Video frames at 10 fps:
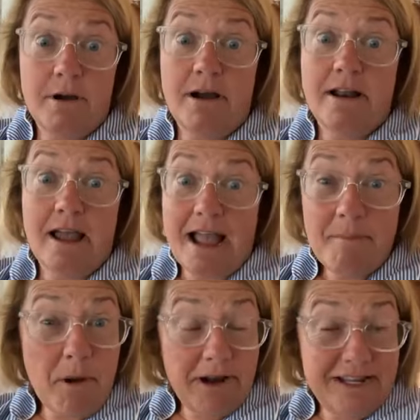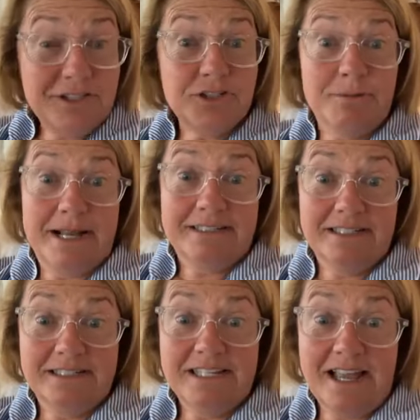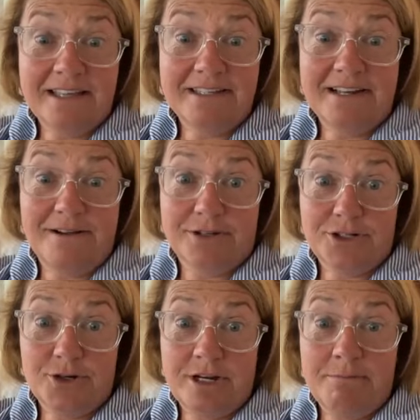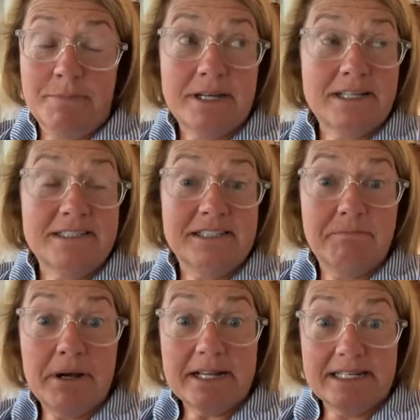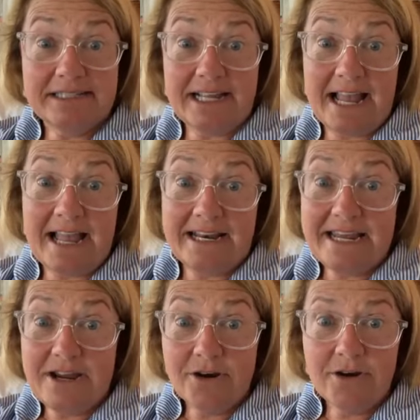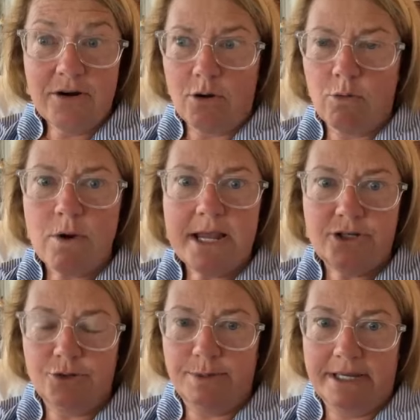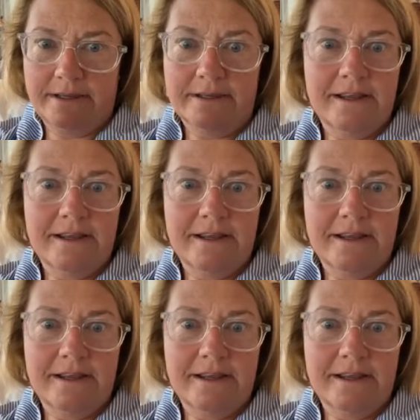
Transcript: I bought Easter baskets at the Dollar Tree because the buckets I had here are way too big.